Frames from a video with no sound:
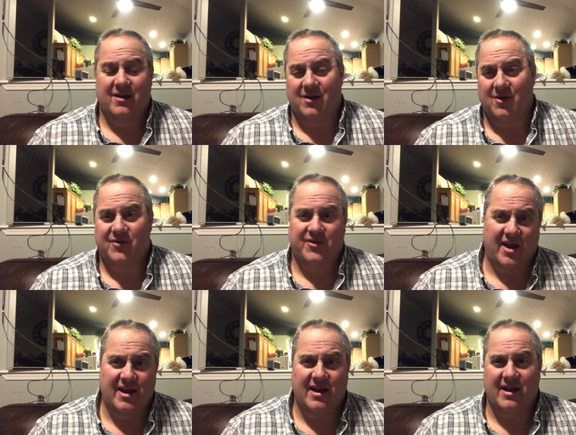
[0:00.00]
you know,
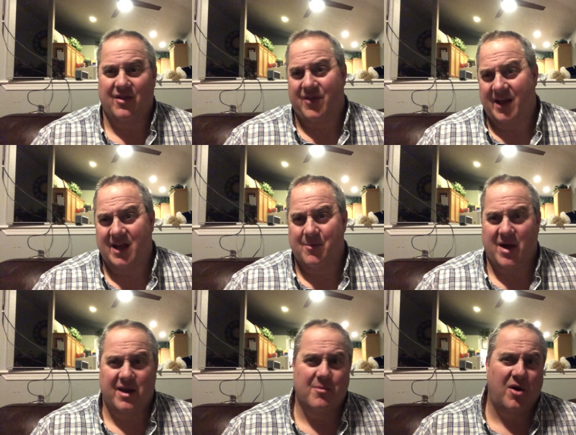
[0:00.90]
studying and thinking
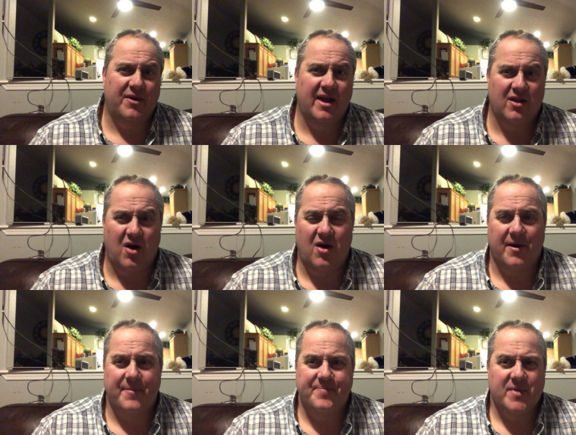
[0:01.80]
about him all day long.